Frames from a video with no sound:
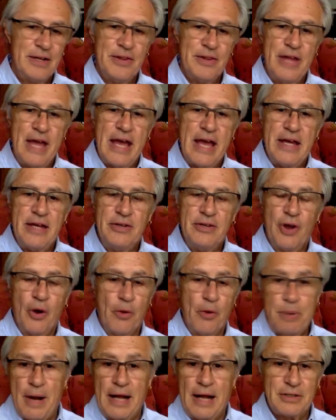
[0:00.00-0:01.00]
they
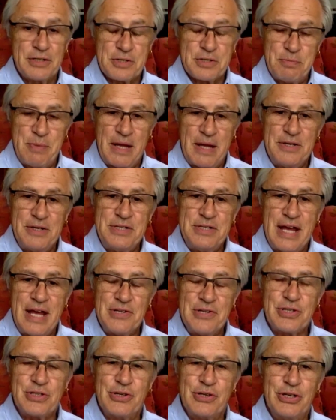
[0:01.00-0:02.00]
don't practice
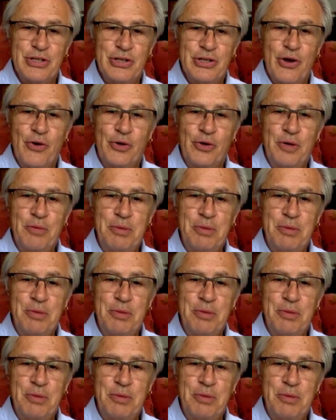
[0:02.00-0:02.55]
meditation or yoga,